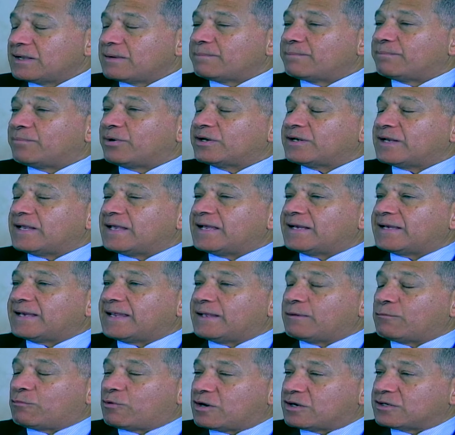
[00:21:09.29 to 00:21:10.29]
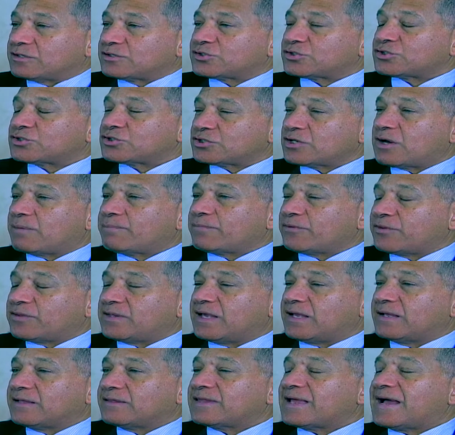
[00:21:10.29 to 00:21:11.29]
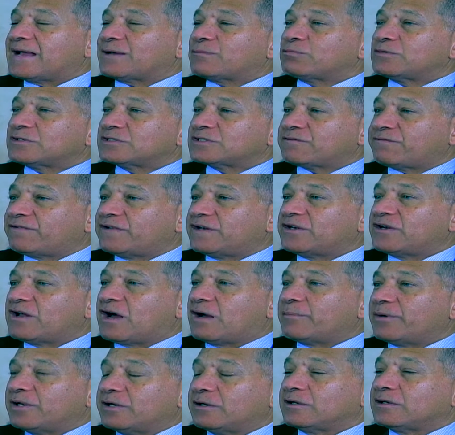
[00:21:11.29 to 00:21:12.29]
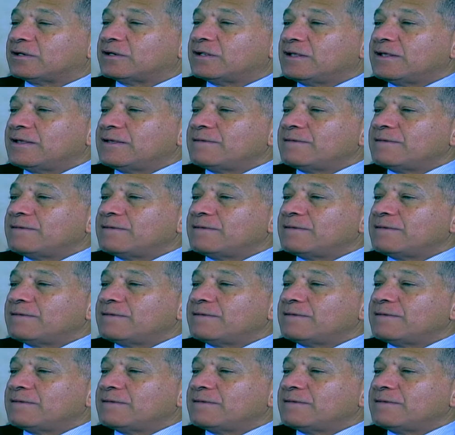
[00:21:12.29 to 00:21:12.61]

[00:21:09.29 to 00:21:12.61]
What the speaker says: But it was something that was phenomenal.